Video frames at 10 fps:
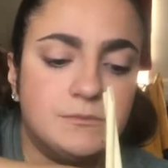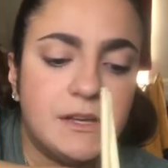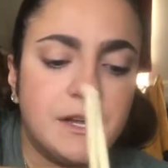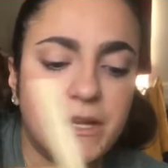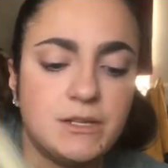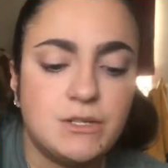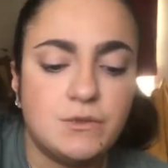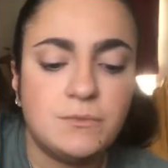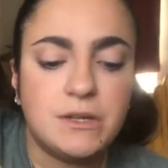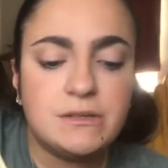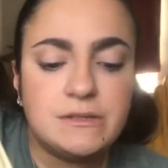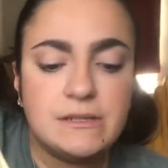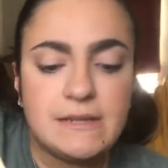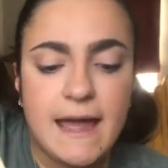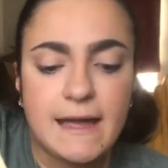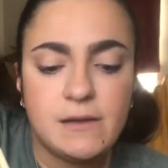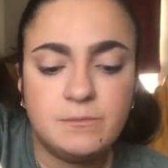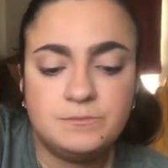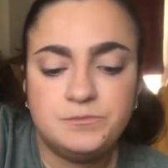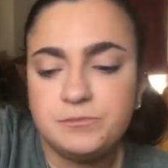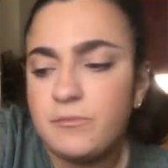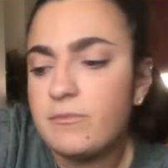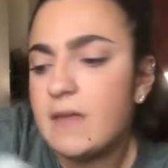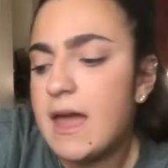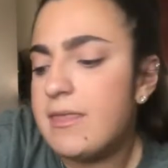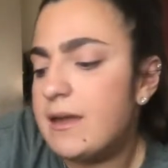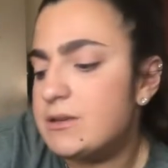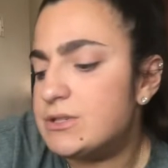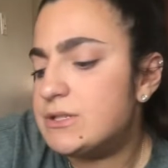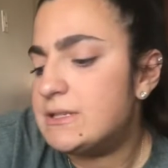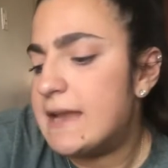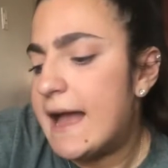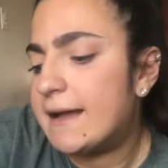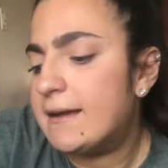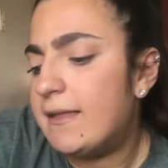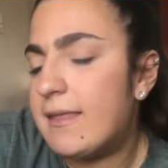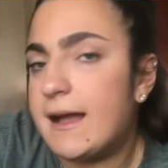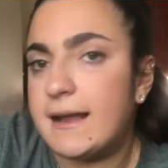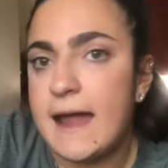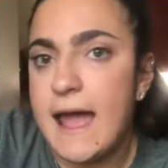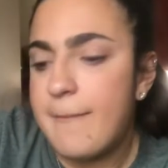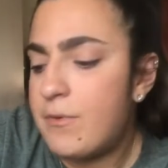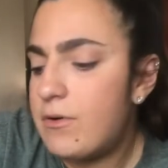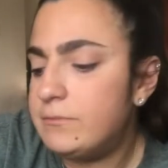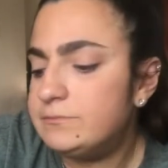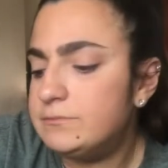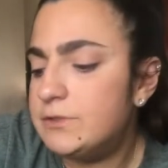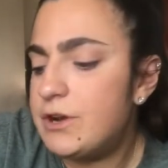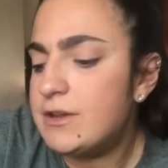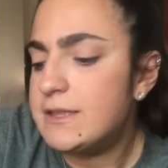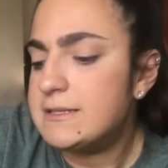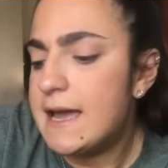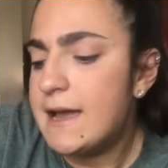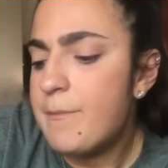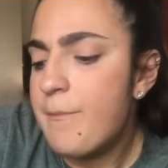eating 2 meals a day and then just snacking on like an apple during the day.